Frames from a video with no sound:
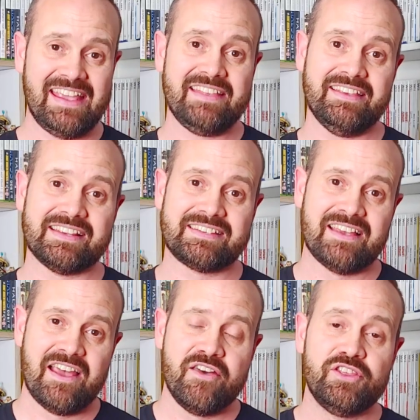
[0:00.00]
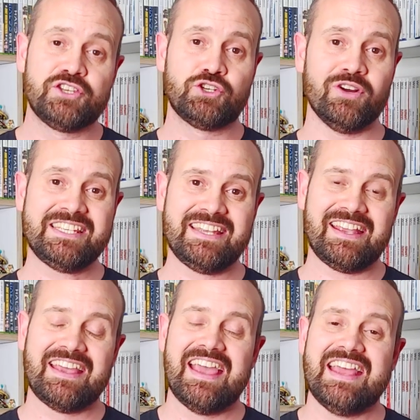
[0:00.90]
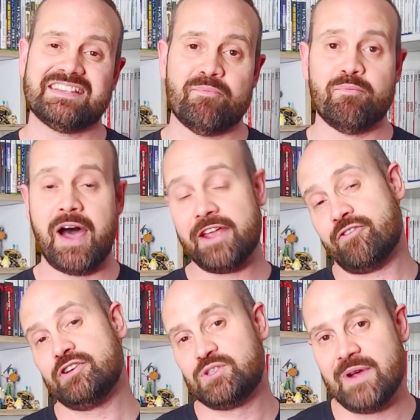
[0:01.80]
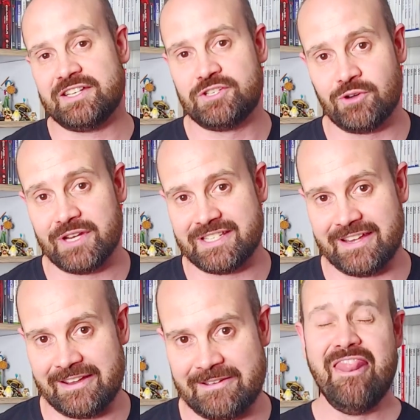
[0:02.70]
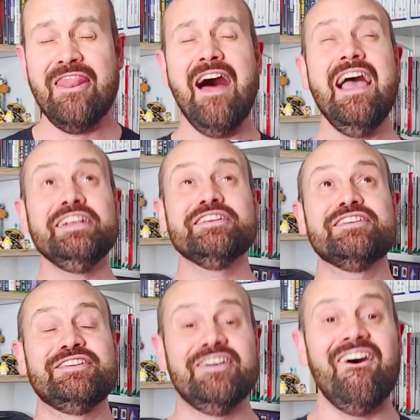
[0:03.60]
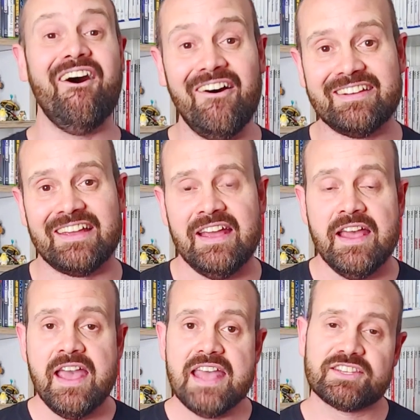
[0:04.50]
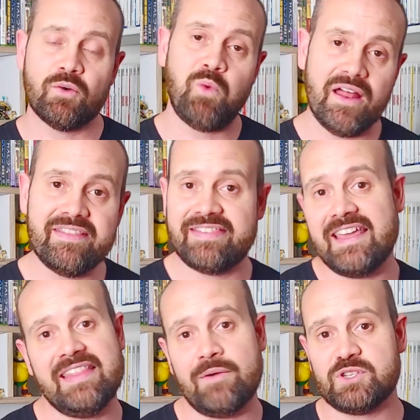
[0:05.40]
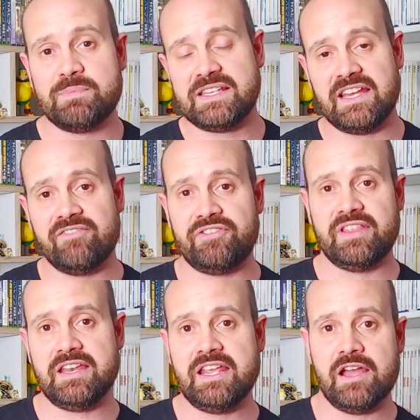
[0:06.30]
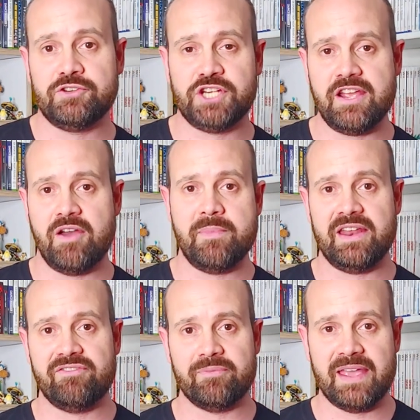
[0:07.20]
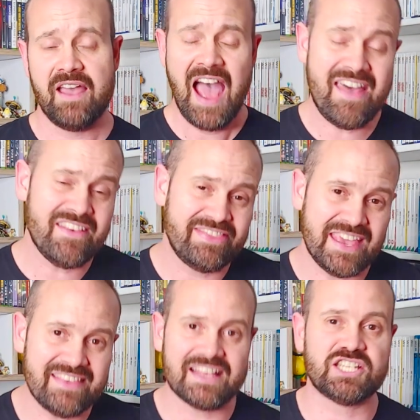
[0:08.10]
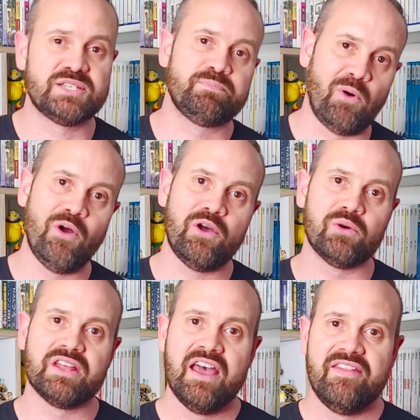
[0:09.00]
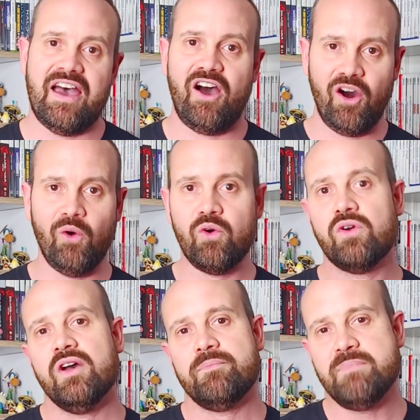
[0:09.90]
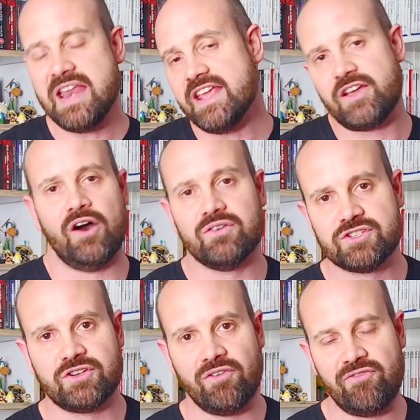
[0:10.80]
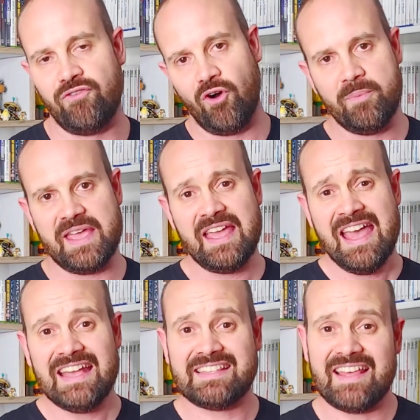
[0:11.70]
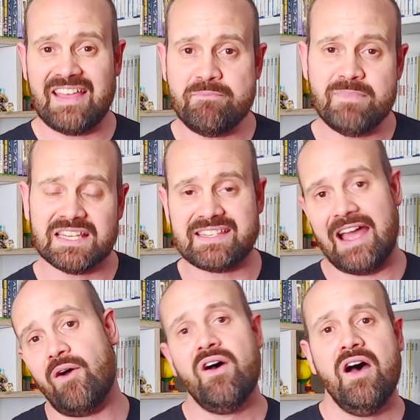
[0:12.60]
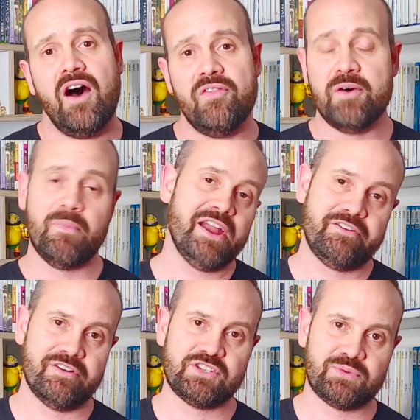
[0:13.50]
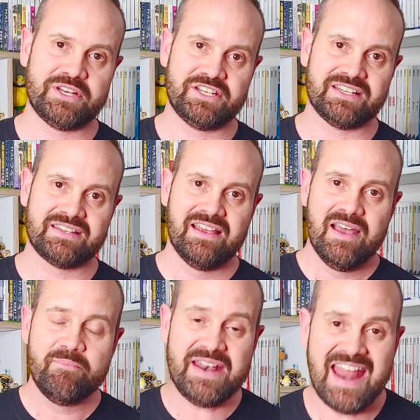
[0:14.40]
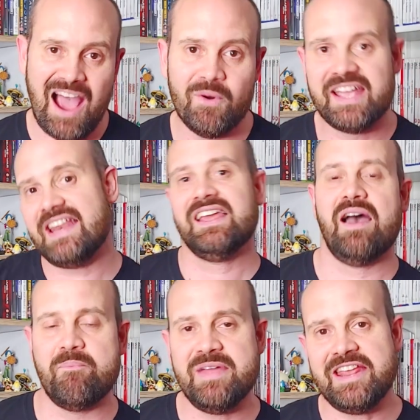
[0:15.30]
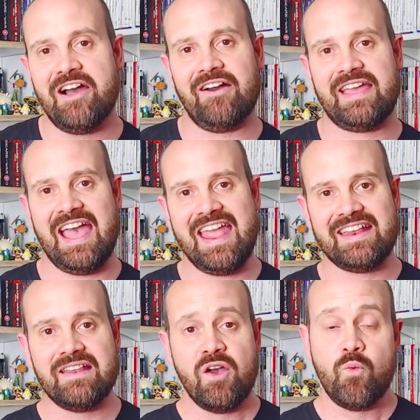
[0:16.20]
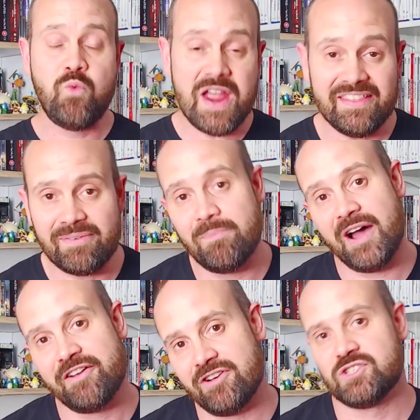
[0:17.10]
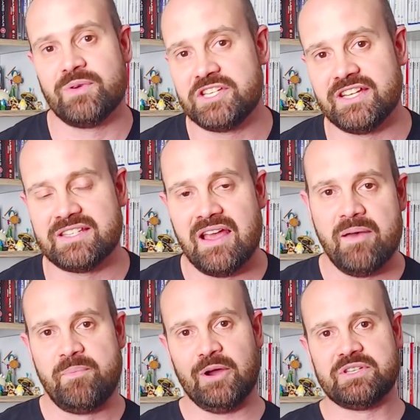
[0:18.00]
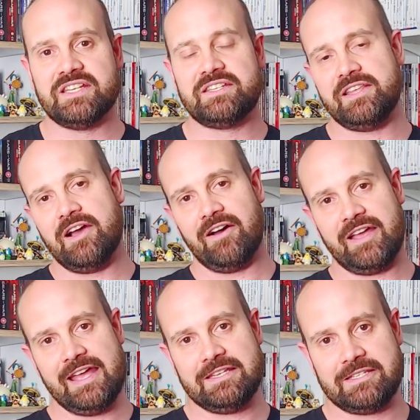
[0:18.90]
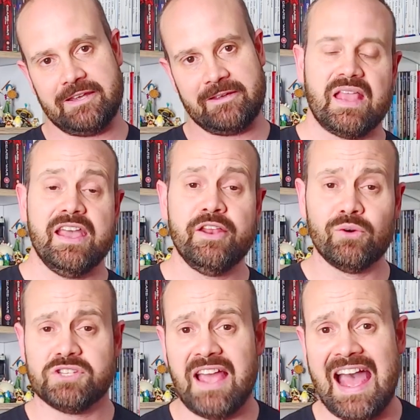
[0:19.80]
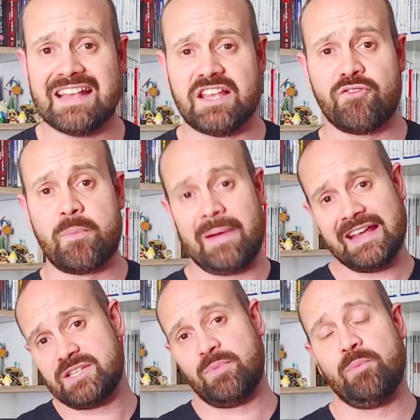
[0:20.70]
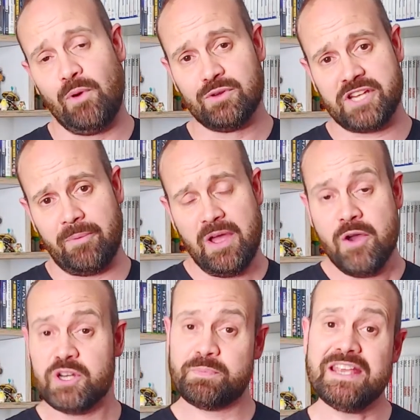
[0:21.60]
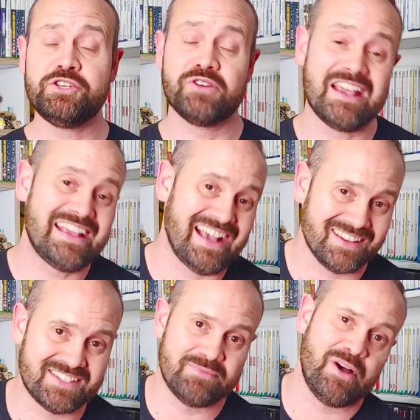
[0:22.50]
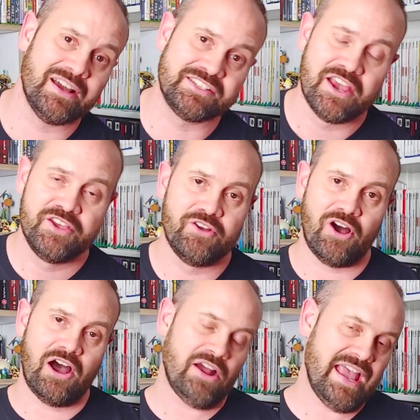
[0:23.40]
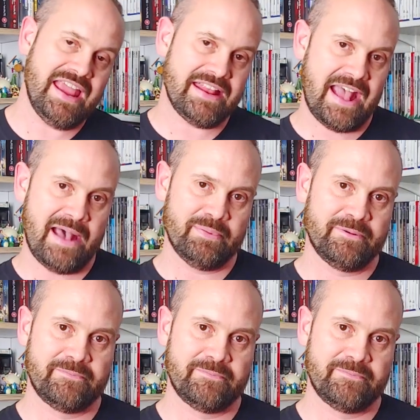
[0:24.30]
get this, the joystick is a micro switch joystick. God! It's the one thing that was missing for the Neo Geo Mini for me, and the thing that spoiled that whole mini console for me is that they missed out on the micro switches. But now we're getting a mini arcade with micro switches built into the arcade stick. It also has a replaceable ball top, which means you can customize your arcade cab.